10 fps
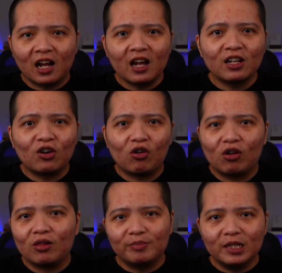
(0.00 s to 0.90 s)
I
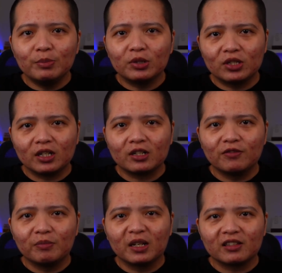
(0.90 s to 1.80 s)
call Be
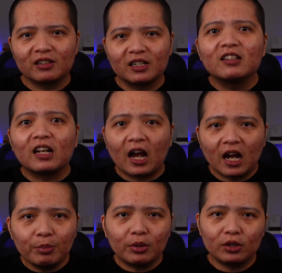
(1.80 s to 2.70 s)
Productive Method that I
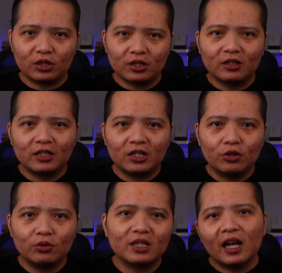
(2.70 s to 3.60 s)
personally
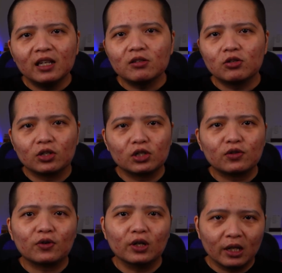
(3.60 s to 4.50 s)
use as a nurse
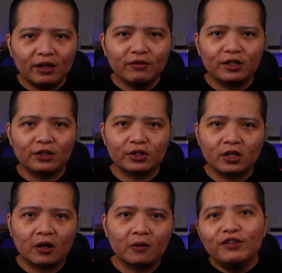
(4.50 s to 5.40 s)
for 11 years
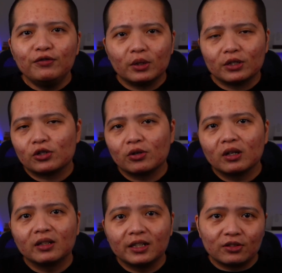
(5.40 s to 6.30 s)
now. If you are
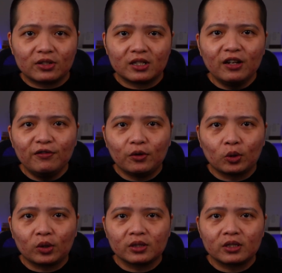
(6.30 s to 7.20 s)
struggling to stay
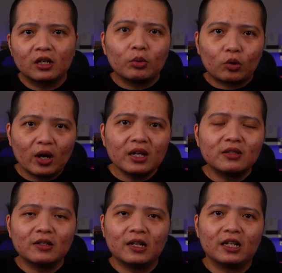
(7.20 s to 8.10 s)
focused,
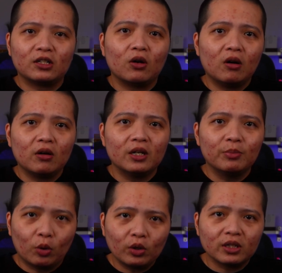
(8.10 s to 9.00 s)
procrastinate on
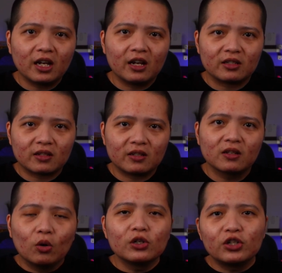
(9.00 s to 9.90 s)
important tasks,
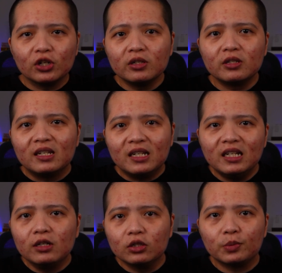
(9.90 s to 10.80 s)
or just
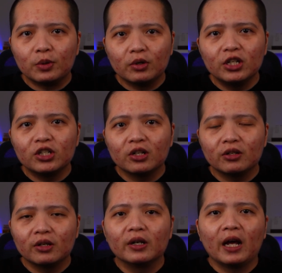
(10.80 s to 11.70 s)
need
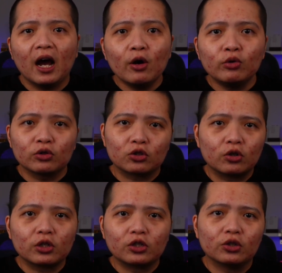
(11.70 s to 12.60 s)
inspiration on how to
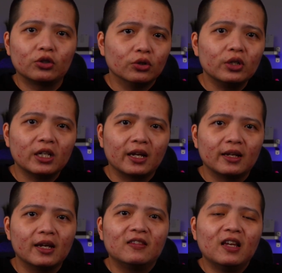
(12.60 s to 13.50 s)
structure your
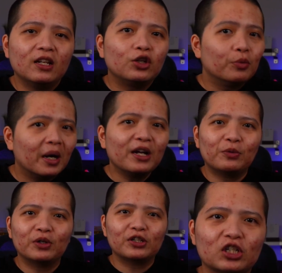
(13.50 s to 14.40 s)
day, then you might
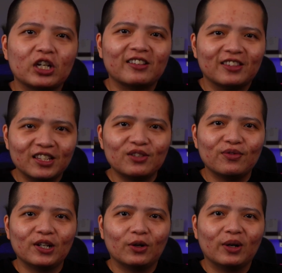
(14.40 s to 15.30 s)
want to check this video